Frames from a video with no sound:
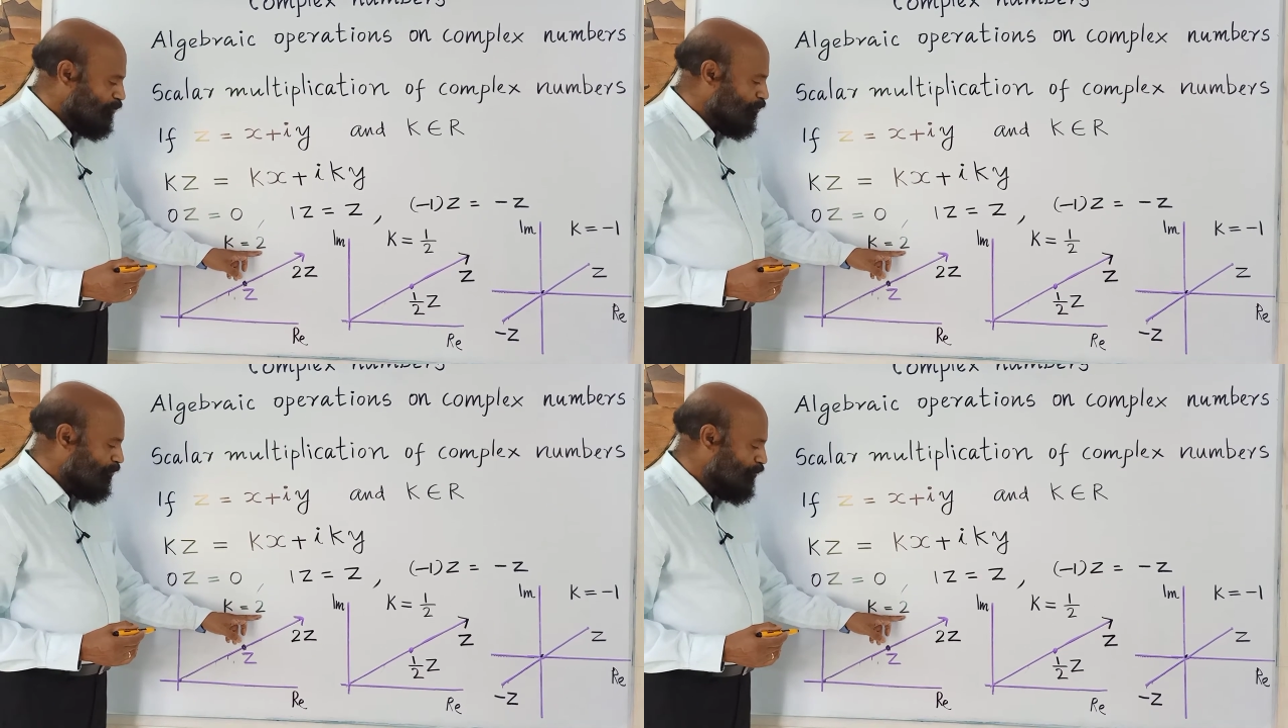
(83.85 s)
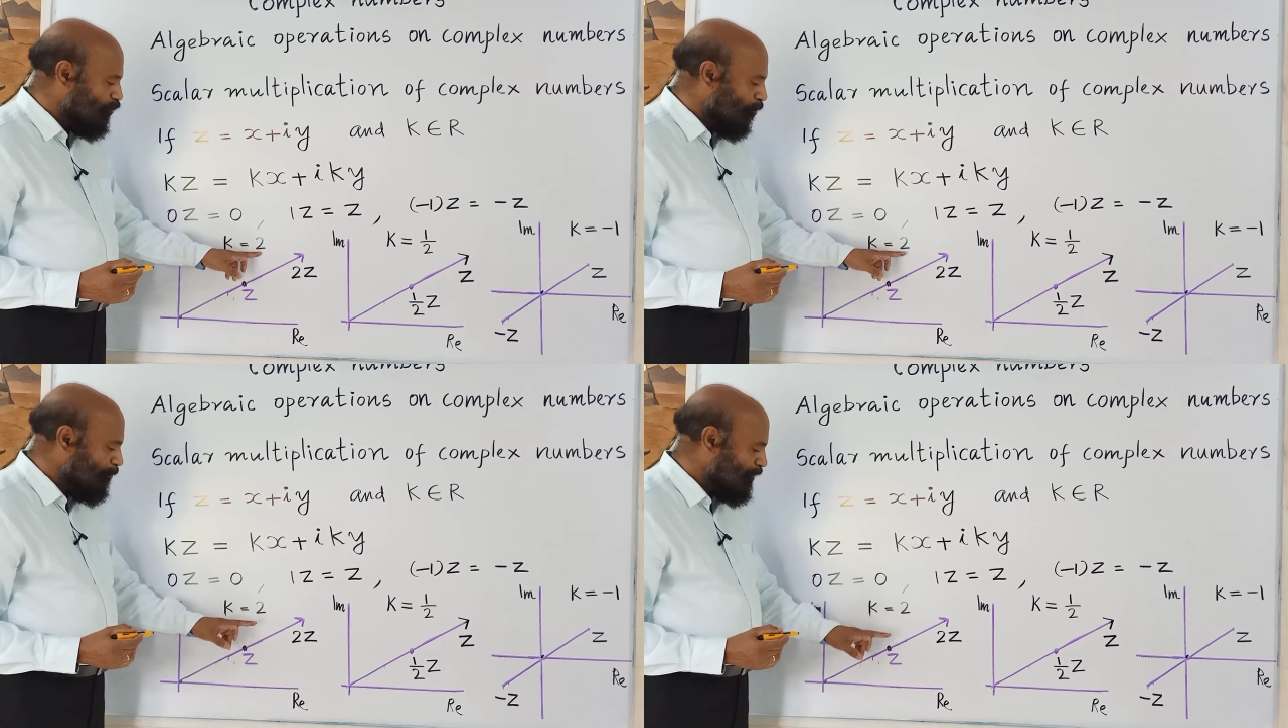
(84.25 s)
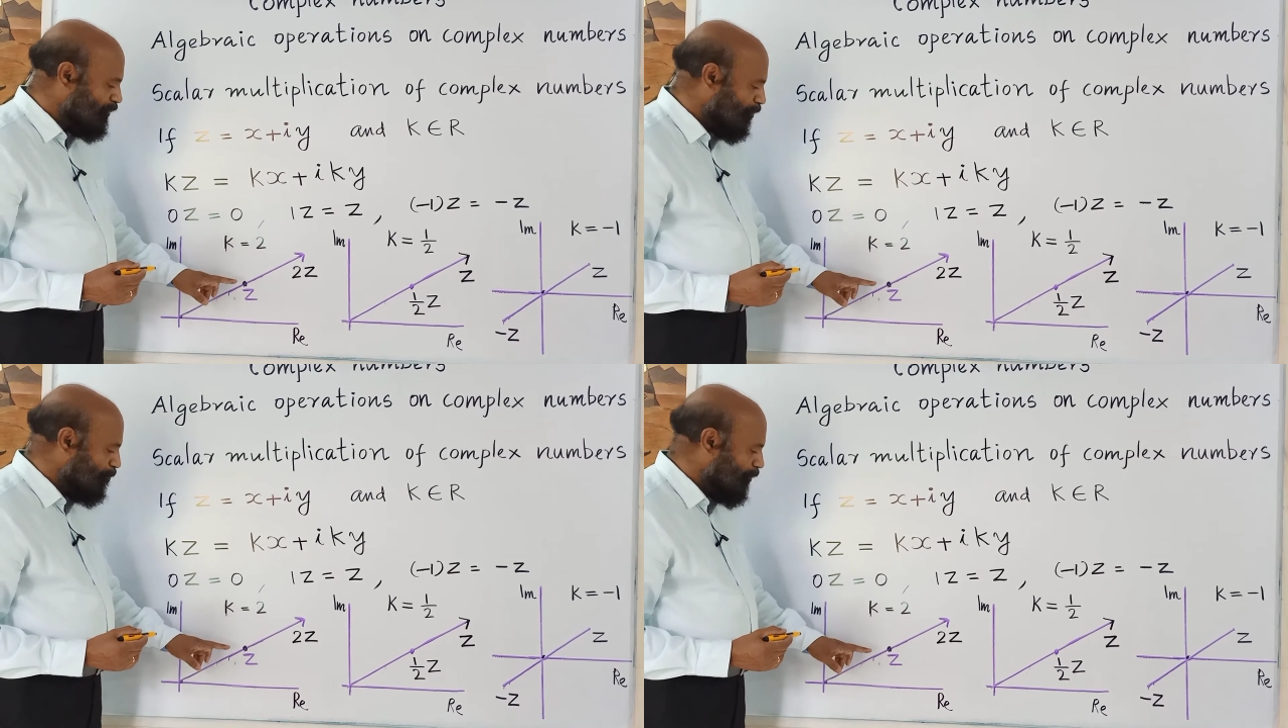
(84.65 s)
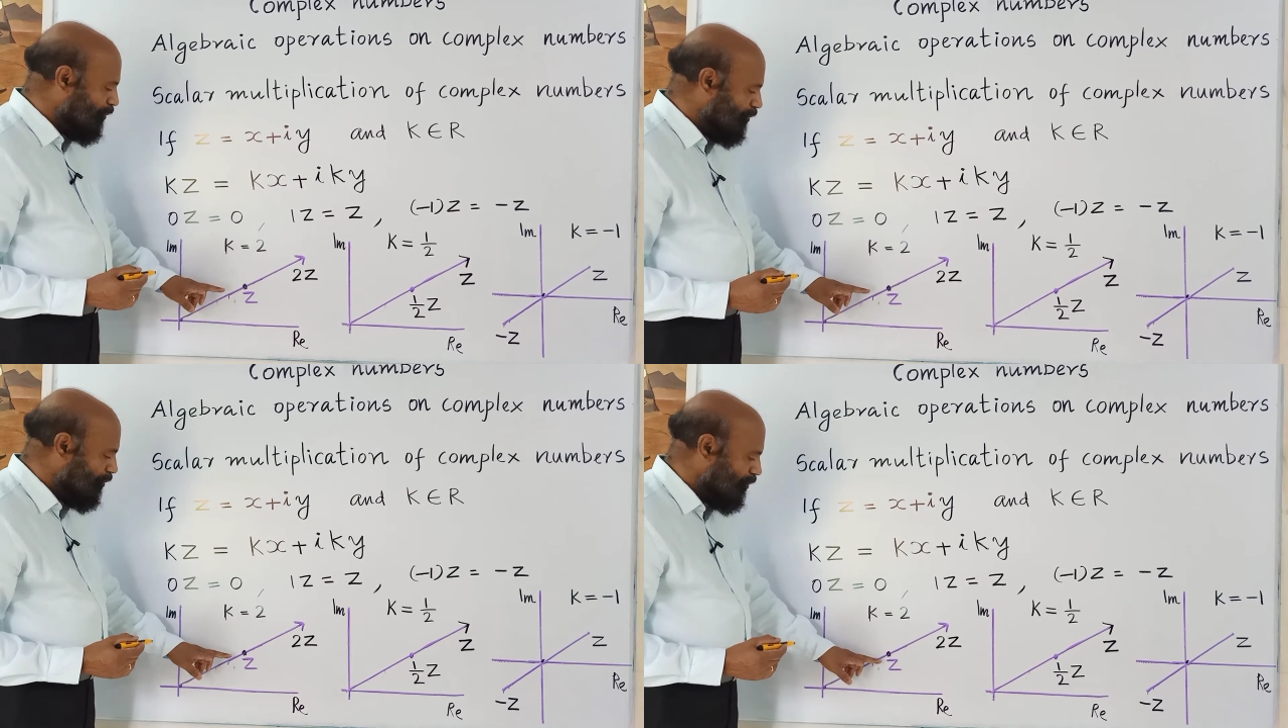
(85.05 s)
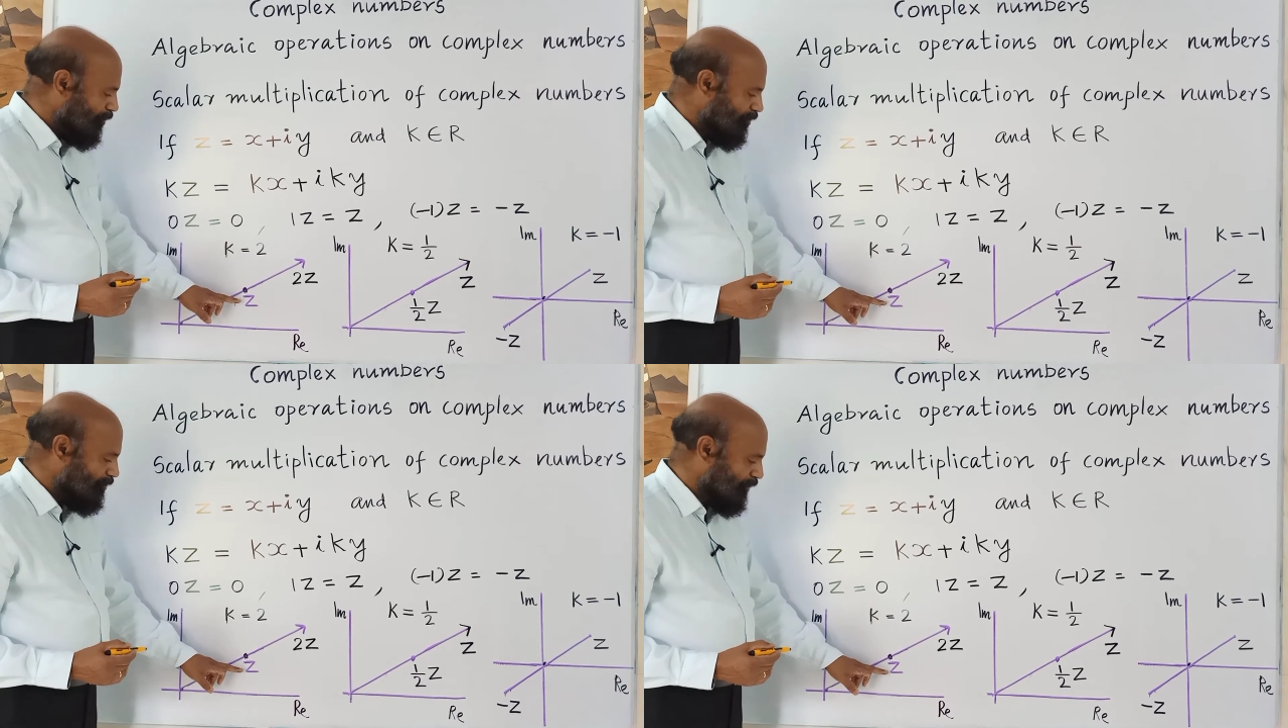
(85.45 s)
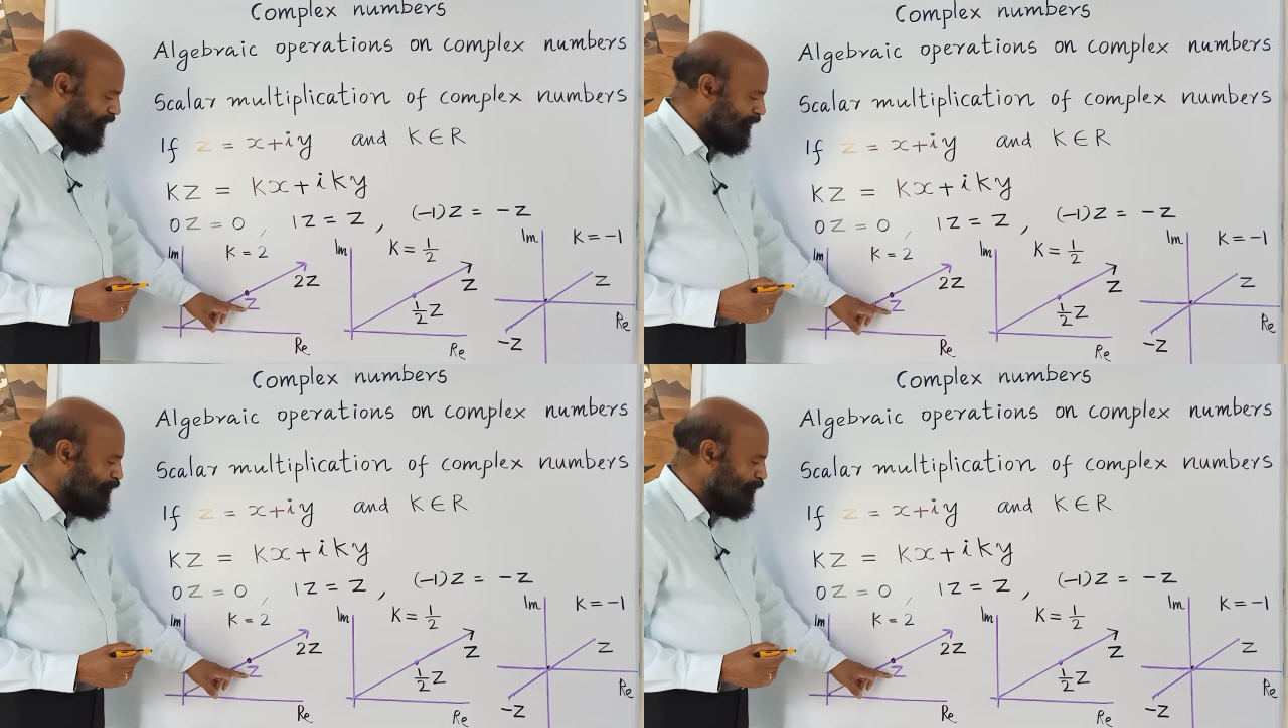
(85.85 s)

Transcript: So this complex number z